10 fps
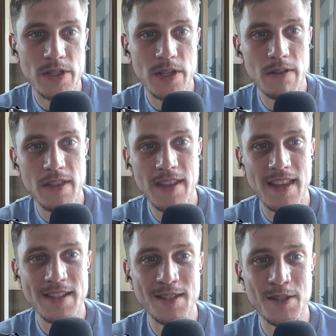Do you think
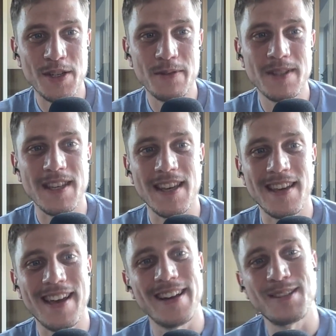that's the
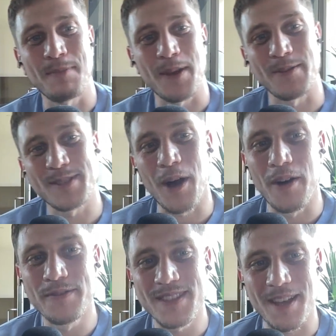duty, I suppose,
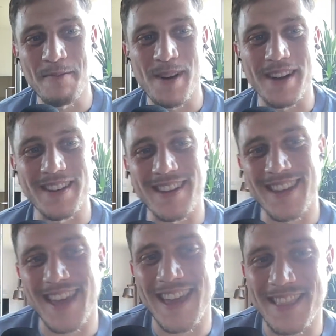of someone
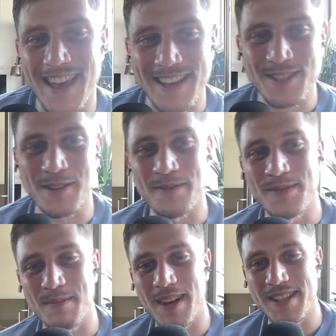in that sort of
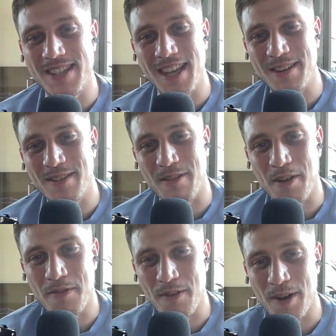demand gen
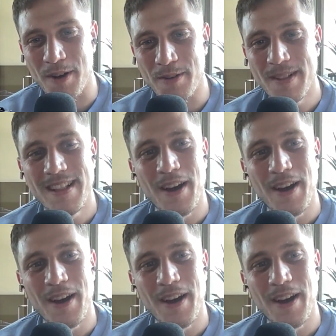growth role?